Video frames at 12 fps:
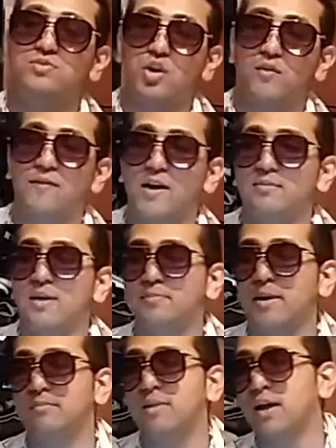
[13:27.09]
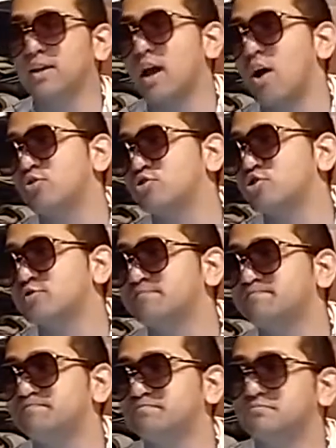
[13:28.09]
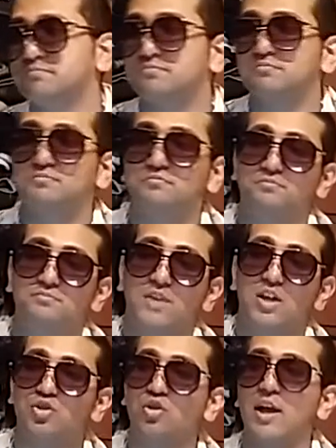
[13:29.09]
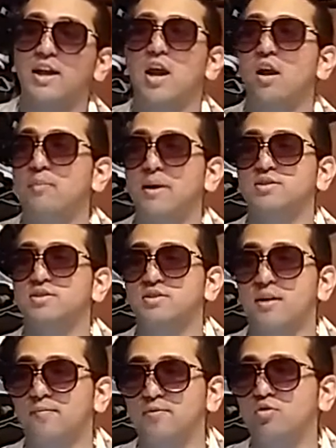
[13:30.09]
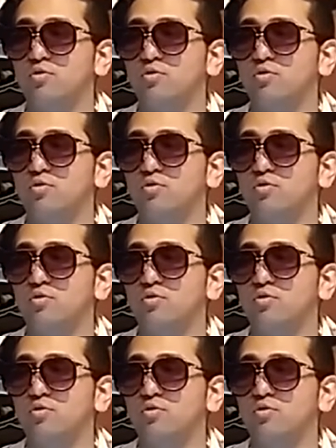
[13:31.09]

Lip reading: They're inviting my big black couch. That's all I care about. Just them.